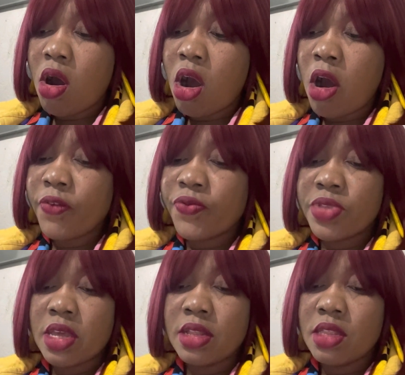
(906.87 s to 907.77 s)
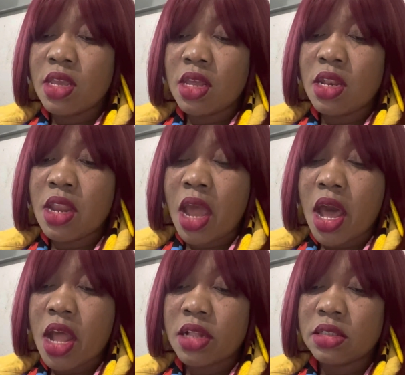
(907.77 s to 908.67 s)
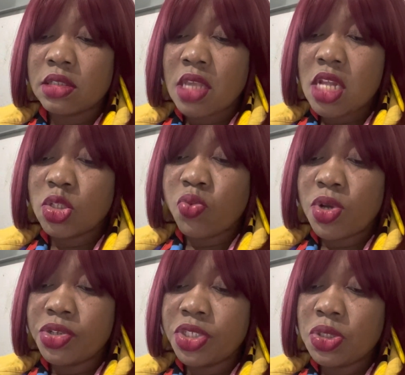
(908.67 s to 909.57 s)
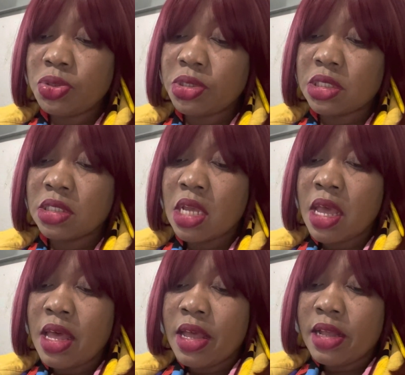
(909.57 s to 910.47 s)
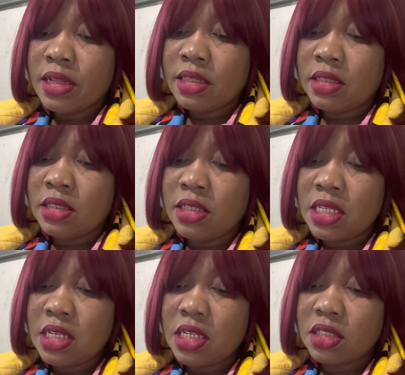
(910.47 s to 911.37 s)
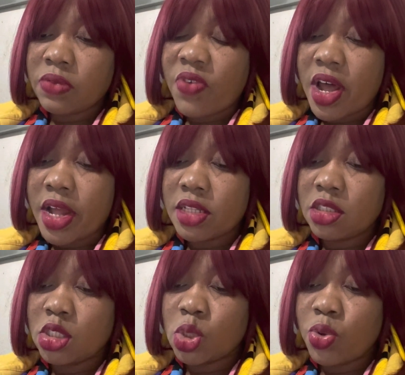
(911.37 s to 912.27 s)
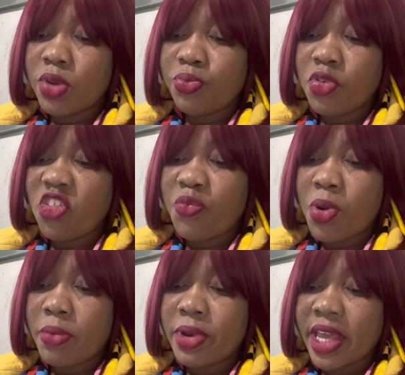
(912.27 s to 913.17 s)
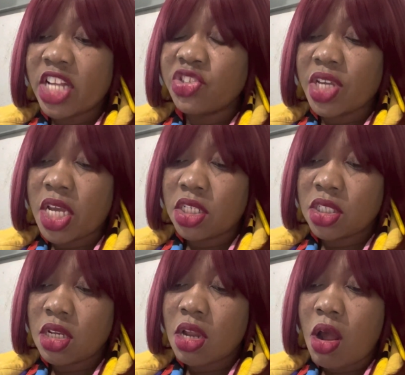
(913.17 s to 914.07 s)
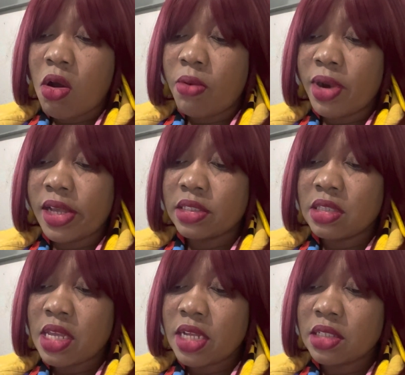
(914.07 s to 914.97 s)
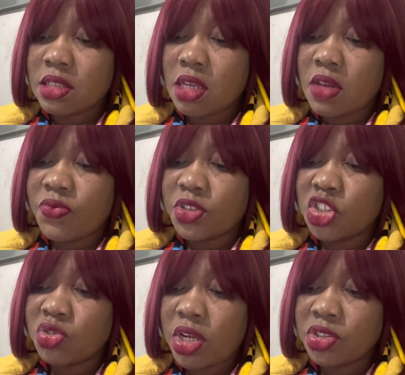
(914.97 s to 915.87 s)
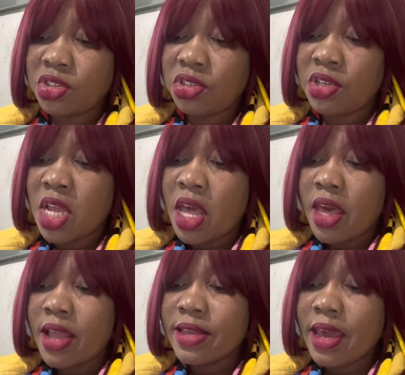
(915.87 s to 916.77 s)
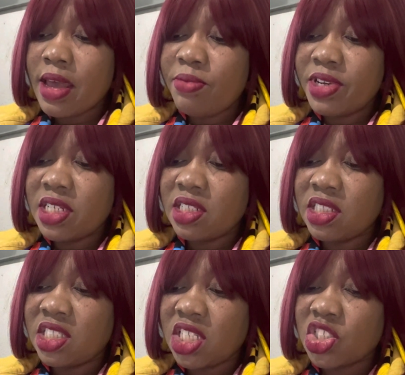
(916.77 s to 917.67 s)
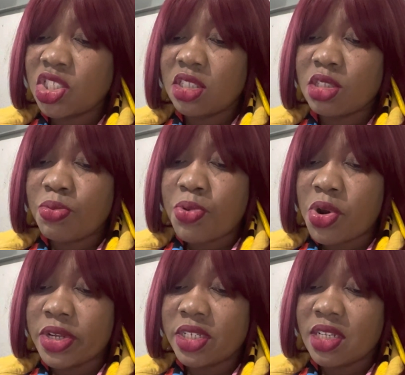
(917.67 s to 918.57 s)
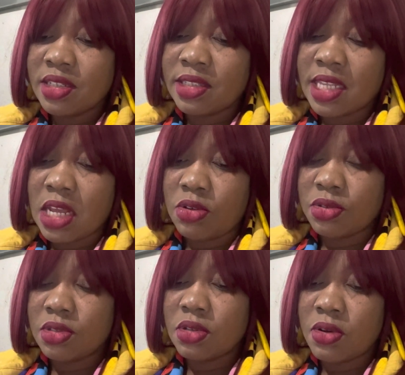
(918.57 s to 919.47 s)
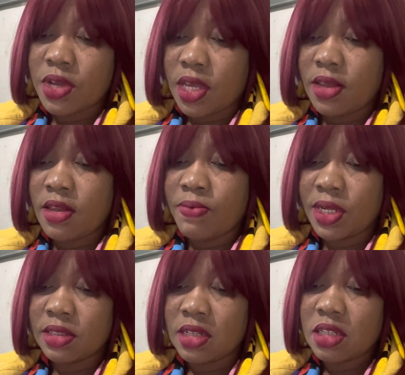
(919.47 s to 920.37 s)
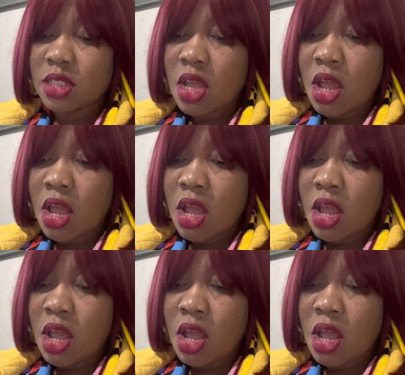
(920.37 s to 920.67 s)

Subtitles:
often than not, states will use these funds to improve public education, homelessness, infrastructure, and gambling addiction support centers. Okay, it makes sense.